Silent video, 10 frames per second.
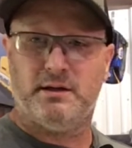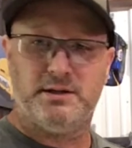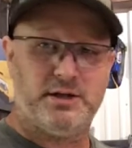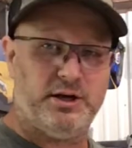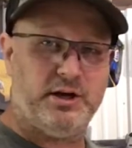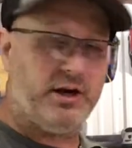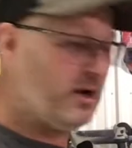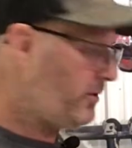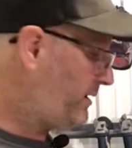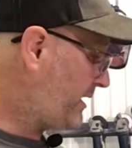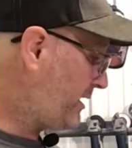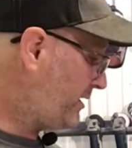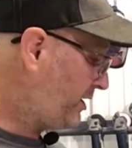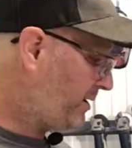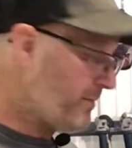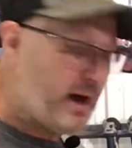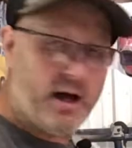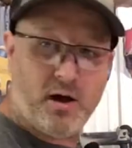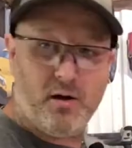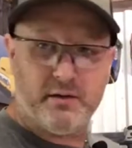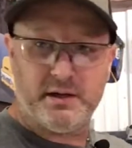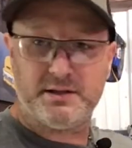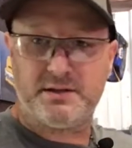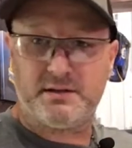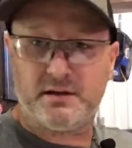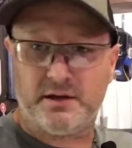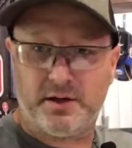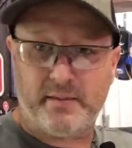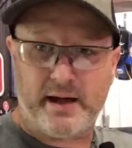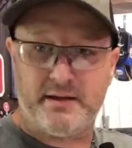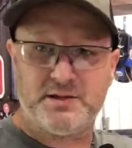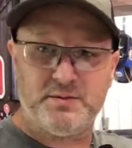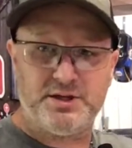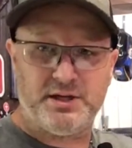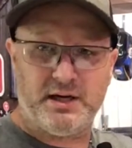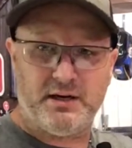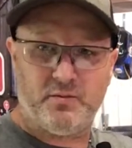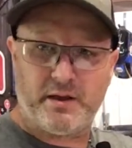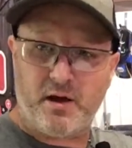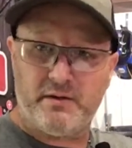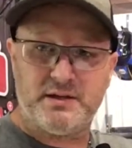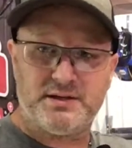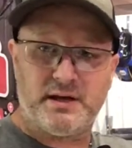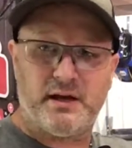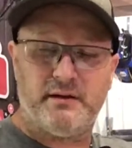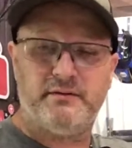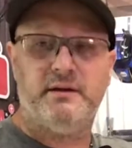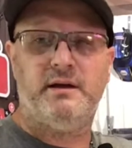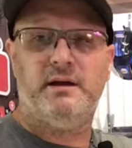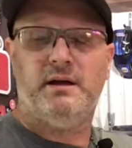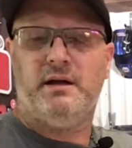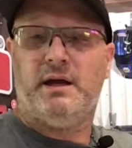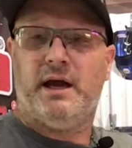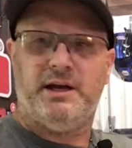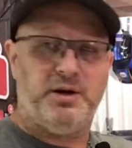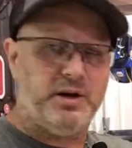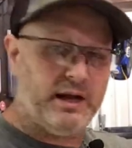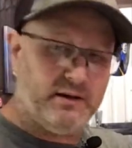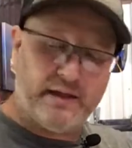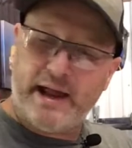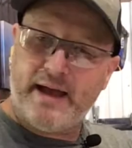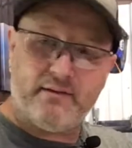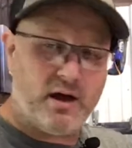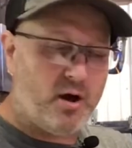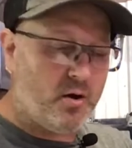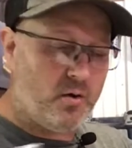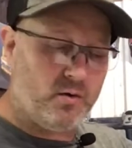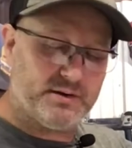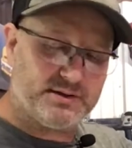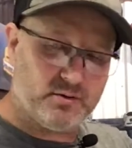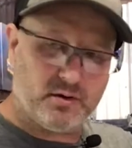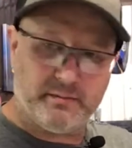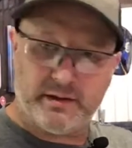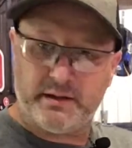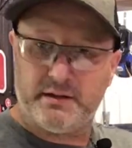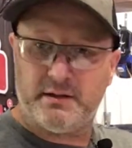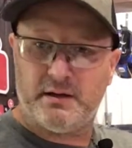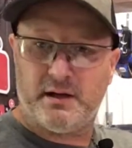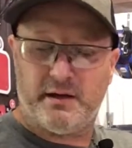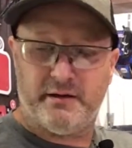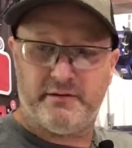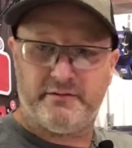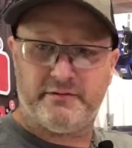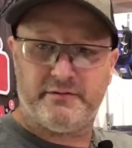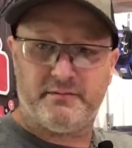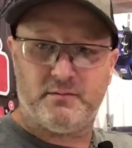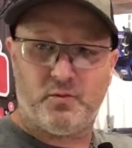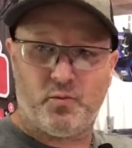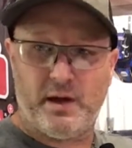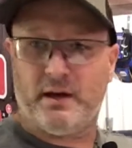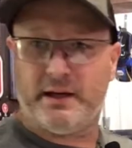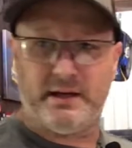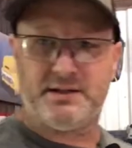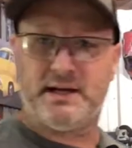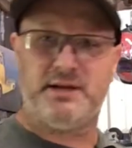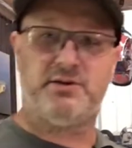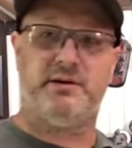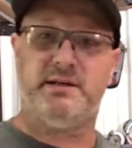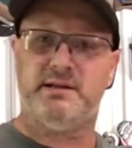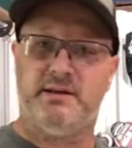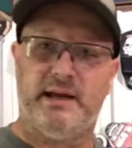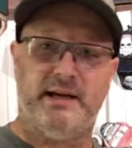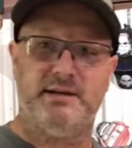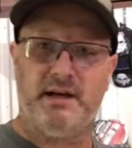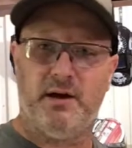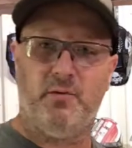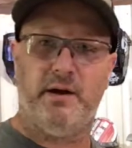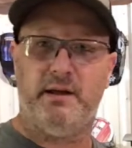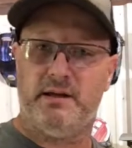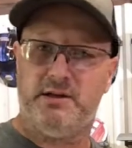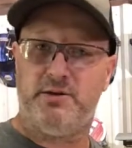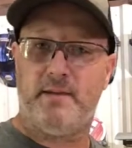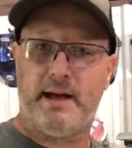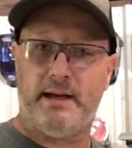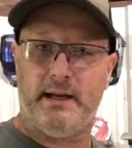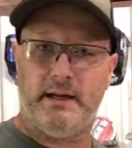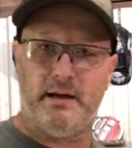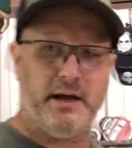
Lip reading: So you can go in there and you can buy all this. You can buy this machine with all this stuff. And they have a whole assortment of welding accessories and things that go with it that you might need.